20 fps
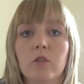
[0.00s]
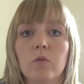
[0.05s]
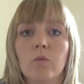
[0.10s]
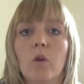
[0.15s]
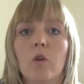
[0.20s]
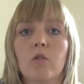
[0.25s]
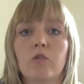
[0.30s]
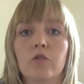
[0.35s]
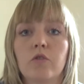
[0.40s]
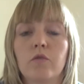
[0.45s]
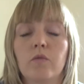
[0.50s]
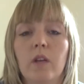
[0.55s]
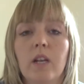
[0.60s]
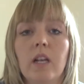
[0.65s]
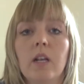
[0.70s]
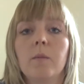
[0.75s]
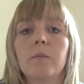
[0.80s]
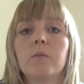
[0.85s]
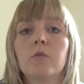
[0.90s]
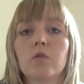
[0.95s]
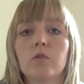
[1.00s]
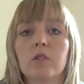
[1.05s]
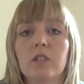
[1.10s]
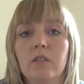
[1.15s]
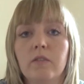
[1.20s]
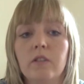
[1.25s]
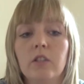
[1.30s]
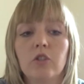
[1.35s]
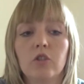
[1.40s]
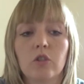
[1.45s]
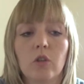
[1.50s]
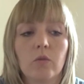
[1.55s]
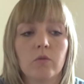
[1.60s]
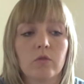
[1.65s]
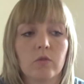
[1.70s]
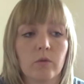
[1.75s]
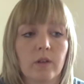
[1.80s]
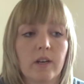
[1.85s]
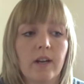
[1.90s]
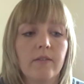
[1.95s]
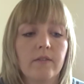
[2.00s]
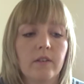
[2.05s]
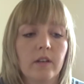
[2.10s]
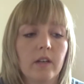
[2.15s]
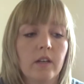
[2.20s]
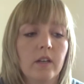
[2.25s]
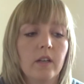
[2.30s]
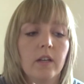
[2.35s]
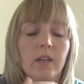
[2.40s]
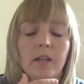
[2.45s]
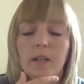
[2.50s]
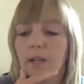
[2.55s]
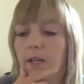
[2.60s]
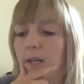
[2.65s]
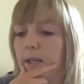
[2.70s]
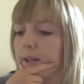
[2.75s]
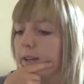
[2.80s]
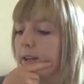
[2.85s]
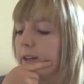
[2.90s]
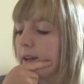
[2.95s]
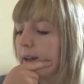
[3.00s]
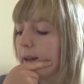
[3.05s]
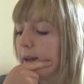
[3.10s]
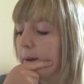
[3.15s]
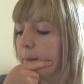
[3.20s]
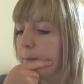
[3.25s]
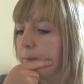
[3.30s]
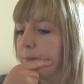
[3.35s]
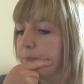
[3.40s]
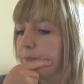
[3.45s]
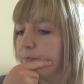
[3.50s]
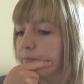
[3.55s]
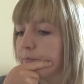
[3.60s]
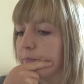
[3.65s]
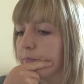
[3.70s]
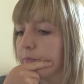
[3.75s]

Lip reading: to watch films or TV shows or whatever. I'm